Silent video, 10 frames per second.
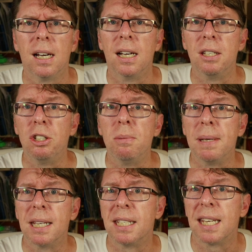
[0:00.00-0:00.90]

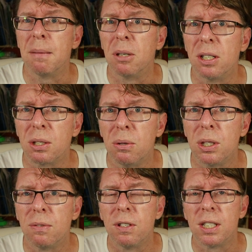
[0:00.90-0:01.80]
GPS stabilized
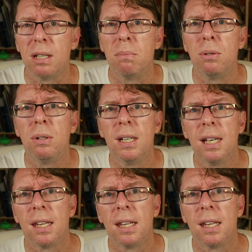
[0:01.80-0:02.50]
quads, for example.